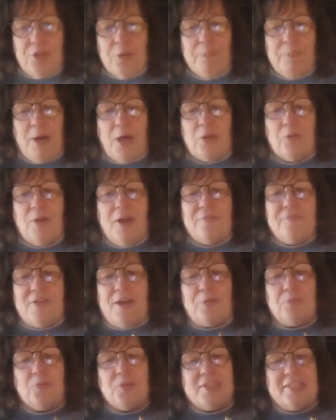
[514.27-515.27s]
bottle I
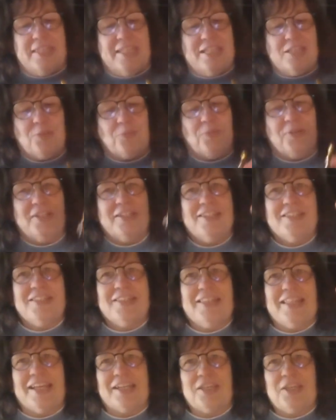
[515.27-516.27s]
found was this one.
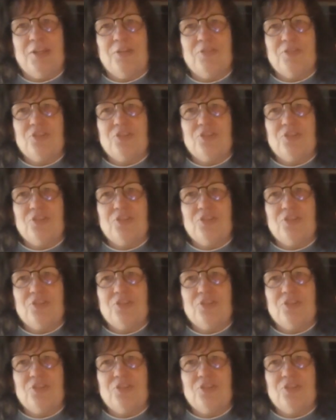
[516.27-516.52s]
Isn't that cute?